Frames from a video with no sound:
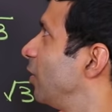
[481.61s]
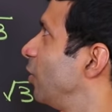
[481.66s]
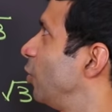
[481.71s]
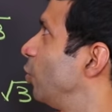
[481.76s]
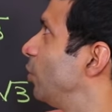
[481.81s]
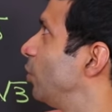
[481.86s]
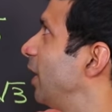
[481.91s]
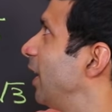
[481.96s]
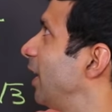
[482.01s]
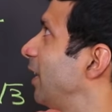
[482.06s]

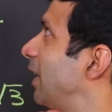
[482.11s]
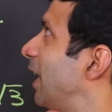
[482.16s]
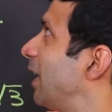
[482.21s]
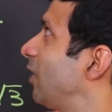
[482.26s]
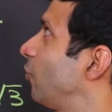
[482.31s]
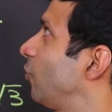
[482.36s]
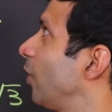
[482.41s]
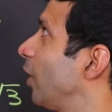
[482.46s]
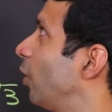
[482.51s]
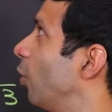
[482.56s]
You take
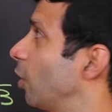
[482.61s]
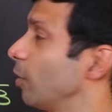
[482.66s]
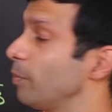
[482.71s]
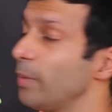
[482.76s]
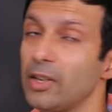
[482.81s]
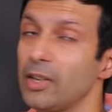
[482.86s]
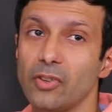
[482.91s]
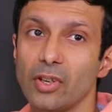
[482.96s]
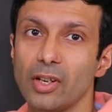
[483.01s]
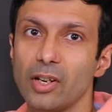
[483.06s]
that
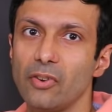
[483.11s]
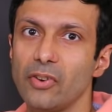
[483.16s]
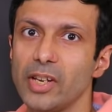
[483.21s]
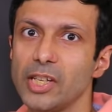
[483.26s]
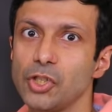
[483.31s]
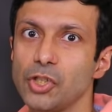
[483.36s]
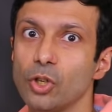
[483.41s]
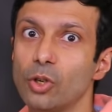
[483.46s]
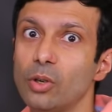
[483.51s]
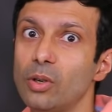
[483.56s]
trigonometrical
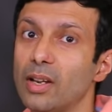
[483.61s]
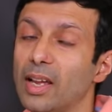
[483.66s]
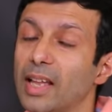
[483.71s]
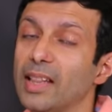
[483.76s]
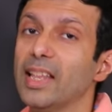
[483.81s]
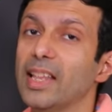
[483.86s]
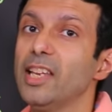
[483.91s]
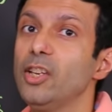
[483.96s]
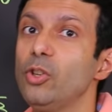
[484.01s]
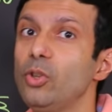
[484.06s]
ratio
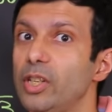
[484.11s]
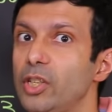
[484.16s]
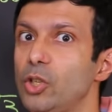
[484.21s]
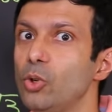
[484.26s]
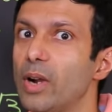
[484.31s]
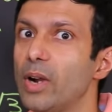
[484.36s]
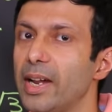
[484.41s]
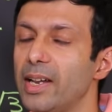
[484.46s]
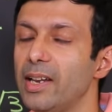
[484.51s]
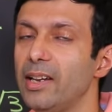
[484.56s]
and then you need
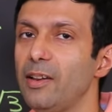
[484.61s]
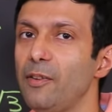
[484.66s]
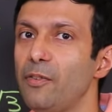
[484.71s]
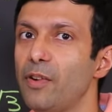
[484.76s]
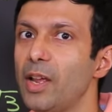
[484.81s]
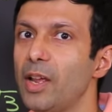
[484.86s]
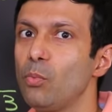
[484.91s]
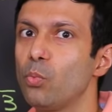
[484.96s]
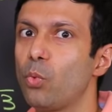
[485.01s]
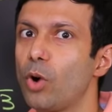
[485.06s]
to
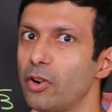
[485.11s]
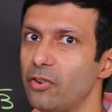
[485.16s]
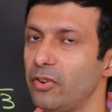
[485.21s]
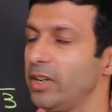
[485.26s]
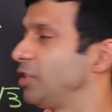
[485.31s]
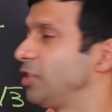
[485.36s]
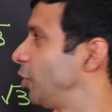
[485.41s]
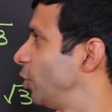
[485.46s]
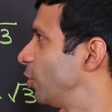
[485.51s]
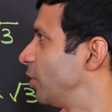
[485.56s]
identify what
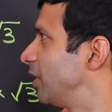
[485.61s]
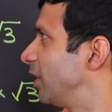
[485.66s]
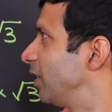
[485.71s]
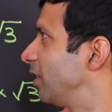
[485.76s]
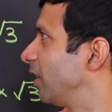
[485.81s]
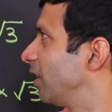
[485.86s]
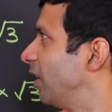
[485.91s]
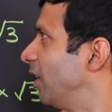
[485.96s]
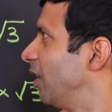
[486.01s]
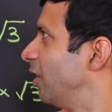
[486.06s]
ratio is
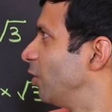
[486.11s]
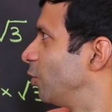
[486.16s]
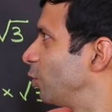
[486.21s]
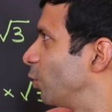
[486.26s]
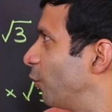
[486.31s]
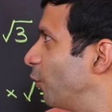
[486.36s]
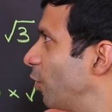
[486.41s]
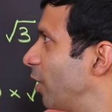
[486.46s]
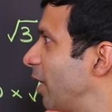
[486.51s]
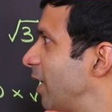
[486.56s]
it.
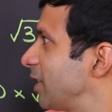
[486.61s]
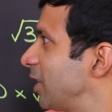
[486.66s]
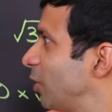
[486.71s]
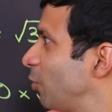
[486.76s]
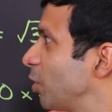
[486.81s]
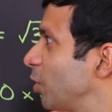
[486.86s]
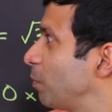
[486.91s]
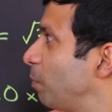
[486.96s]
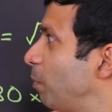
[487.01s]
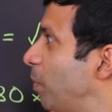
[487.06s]
So for us it
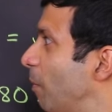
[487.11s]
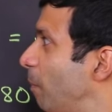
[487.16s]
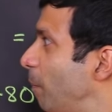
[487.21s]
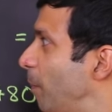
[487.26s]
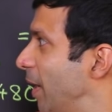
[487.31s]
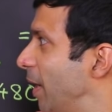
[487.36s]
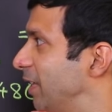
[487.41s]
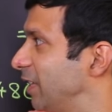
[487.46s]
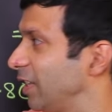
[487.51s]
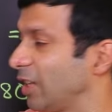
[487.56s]
was
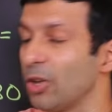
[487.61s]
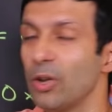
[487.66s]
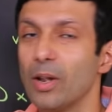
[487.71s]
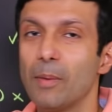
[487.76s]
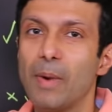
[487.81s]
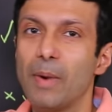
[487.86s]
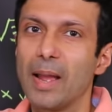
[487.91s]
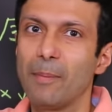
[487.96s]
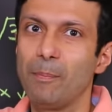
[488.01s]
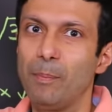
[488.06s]
perpendicular
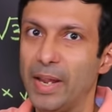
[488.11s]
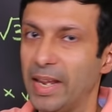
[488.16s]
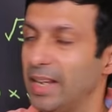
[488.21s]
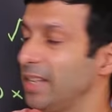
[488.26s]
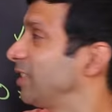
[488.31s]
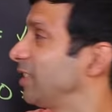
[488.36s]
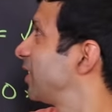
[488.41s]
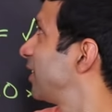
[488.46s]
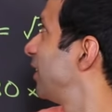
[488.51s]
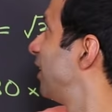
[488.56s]
by
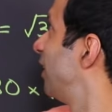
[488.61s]
base.